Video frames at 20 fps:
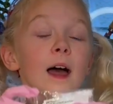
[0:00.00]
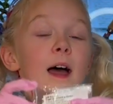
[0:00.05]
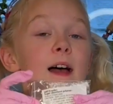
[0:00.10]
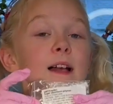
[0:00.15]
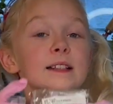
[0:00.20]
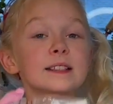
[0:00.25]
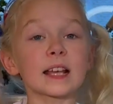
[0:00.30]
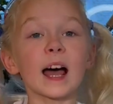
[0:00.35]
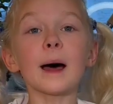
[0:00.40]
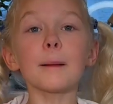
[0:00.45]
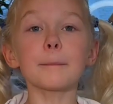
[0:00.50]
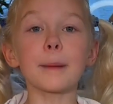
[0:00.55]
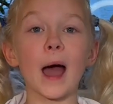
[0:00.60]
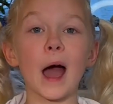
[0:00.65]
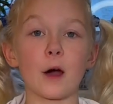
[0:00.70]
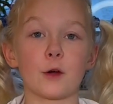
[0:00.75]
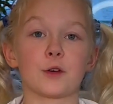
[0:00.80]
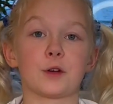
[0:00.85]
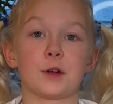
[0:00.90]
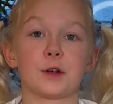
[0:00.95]
Sap
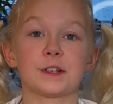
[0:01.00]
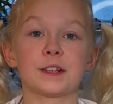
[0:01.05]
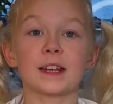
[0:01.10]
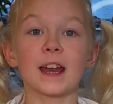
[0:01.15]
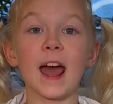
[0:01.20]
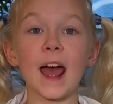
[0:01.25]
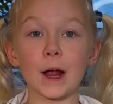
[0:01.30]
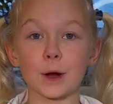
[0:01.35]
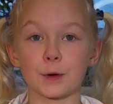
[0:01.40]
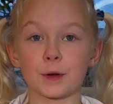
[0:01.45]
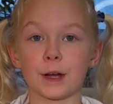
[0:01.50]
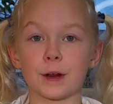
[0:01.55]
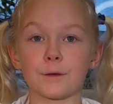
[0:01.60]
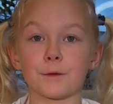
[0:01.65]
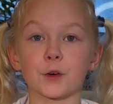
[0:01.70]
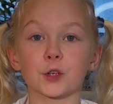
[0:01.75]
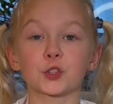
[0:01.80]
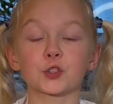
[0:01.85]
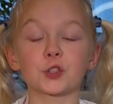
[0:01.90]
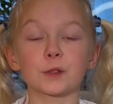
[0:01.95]
powder is an acronym
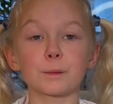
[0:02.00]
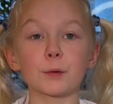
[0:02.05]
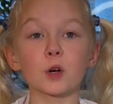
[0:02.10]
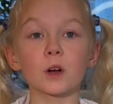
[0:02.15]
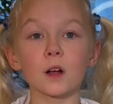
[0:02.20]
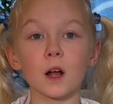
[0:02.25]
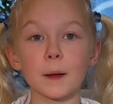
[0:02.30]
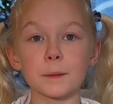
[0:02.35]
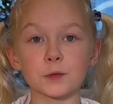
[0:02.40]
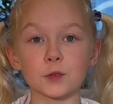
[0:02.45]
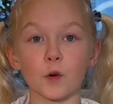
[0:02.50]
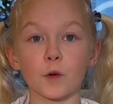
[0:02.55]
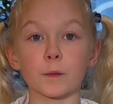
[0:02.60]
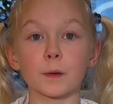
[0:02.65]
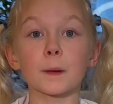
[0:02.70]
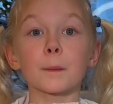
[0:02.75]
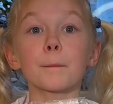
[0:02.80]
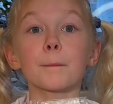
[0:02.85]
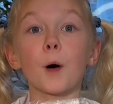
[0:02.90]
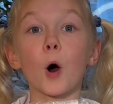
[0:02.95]
for super
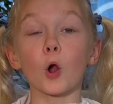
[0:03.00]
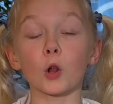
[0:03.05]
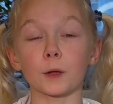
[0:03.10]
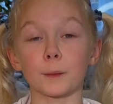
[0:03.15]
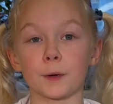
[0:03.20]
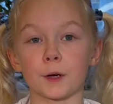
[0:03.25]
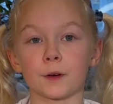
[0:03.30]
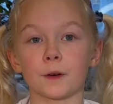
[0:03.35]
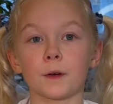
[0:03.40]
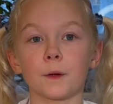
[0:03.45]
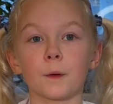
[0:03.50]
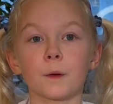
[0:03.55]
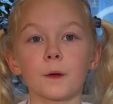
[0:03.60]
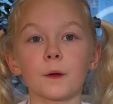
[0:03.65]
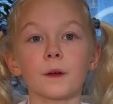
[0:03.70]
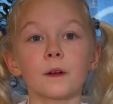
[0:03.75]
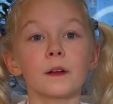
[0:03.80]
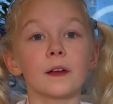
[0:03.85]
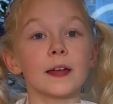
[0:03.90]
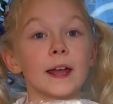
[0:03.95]
absorbent polymer.
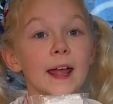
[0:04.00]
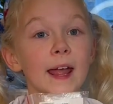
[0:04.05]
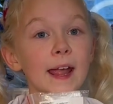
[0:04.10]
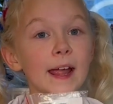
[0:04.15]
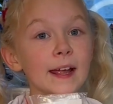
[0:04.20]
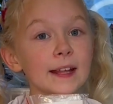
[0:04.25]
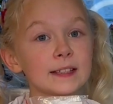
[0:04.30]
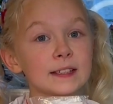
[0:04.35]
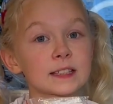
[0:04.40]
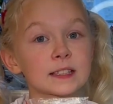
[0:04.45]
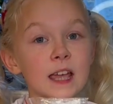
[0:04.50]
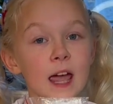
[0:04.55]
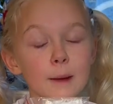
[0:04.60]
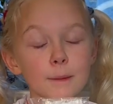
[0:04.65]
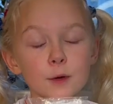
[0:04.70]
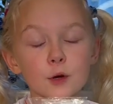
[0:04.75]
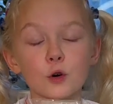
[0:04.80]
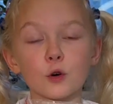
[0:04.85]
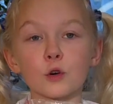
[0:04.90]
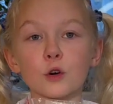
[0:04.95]
Its
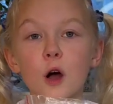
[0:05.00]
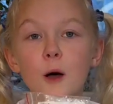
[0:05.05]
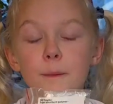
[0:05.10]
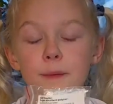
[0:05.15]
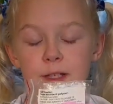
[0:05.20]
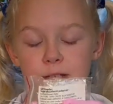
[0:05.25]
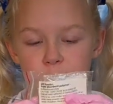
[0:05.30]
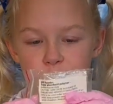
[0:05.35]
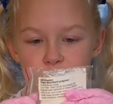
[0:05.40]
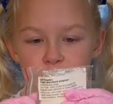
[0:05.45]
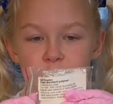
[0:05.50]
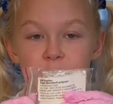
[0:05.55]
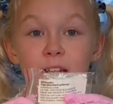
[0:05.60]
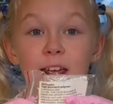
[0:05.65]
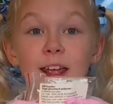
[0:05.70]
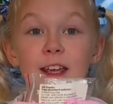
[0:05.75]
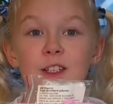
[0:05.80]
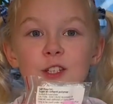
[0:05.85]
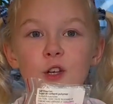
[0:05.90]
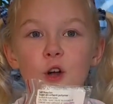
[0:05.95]
chemical composition
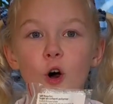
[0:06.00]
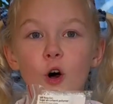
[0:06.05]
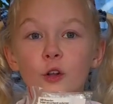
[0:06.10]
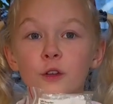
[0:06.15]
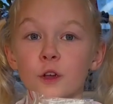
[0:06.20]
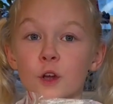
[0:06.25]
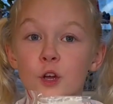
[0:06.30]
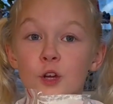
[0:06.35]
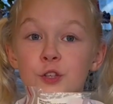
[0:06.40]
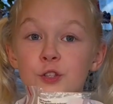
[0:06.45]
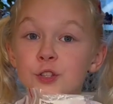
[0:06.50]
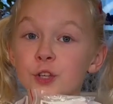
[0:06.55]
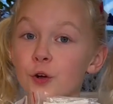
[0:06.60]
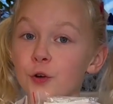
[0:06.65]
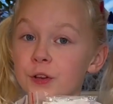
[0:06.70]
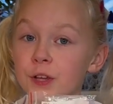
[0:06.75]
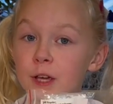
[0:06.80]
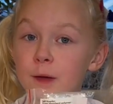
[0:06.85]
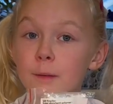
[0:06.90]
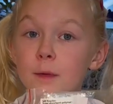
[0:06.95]
is called
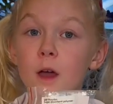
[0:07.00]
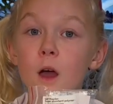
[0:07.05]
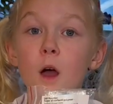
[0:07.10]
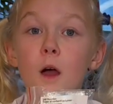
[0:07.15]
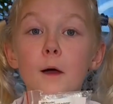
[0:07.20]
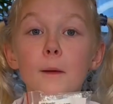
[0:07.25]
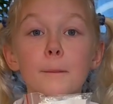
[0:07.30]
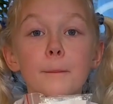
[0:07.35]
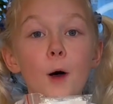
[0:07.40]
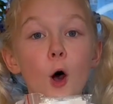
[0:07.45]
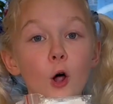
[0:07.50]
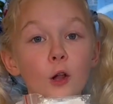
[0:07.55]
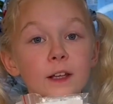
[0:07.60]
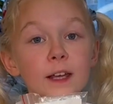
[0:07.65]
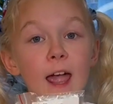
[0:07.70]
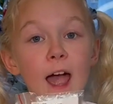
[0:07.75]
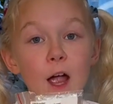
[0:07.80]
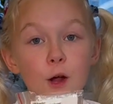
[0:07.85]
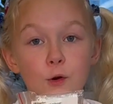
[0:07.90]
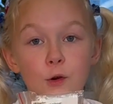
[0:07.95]
sodium
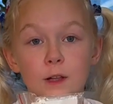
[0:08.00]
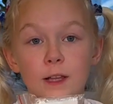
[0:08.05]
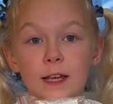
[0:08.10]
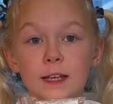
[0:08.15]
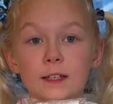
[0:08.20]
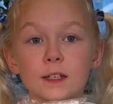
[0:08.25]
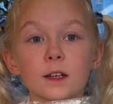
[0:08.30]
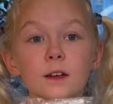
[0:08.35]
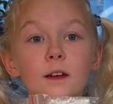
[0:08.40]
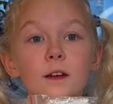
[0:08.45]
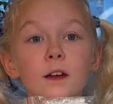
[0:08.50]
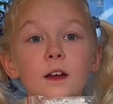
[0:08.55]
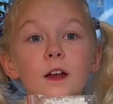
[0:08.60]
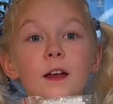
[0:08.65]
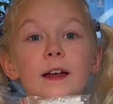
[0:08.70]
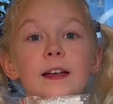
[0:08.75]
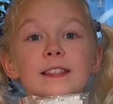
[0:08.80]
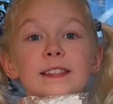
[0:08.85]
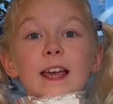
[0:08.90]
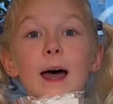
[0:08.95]
polyacrylate.
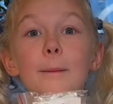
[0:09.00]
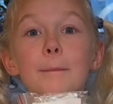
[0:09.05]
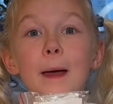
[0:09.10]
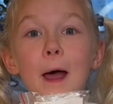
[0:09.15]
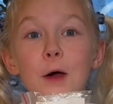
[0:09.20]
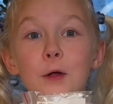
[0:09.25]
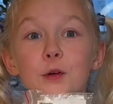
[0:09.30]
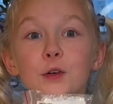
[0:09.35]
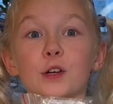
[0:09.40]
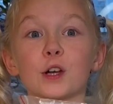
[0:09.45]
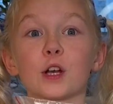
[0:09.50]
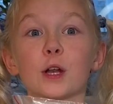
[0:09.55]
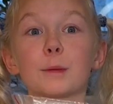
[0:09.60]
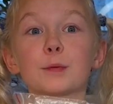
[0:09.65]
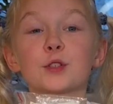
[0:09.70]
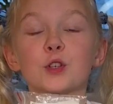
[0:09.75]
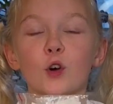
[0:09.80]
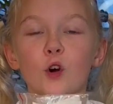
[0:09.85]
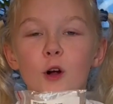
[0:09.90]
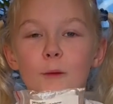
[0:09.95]
Sap powder can
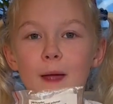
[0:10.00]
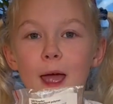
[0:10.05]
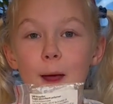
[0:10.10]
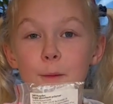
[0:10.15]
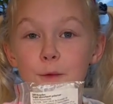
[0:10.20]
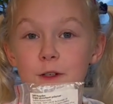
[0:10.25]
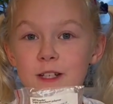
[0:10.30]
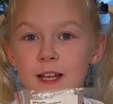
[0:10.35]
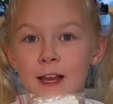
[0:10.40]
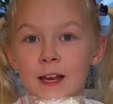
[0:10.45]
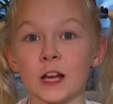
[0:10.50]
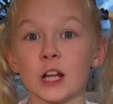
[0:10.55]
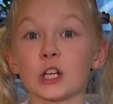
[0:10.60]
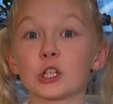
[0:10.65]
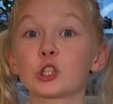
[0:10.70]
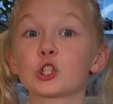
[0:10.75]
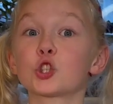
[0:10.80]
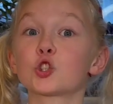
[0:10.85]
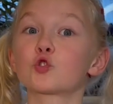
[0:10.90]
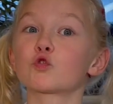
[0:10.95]
absorb and retain
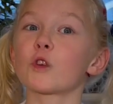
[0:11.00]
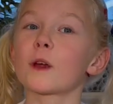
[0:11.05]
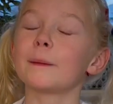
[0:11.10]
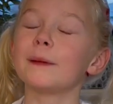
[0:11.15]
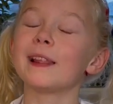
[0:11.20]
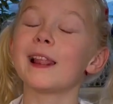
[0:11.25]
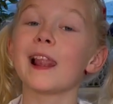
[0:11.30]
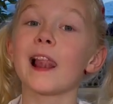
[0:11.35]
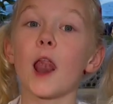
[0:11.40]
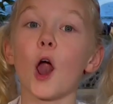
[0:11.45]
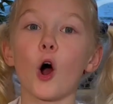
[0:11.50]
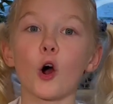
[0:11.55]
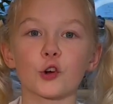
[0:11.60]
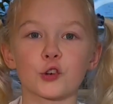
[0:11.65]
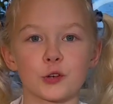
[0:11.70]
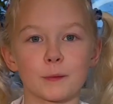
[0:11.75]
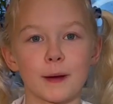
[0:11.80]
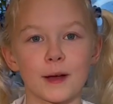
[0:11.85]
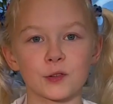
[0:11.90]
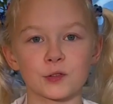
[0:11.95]
extremely large
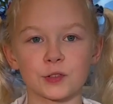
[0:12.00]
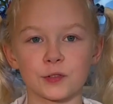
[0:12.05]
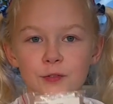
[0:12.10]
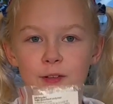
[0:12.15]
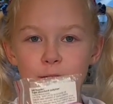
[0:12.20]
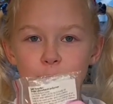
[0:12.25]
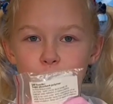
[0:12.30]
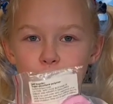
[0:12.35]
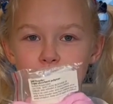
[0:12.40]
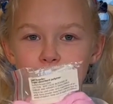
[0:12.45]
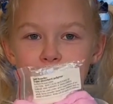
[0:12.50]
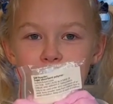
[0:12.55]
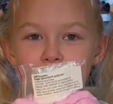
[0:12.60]
amounts of liquid.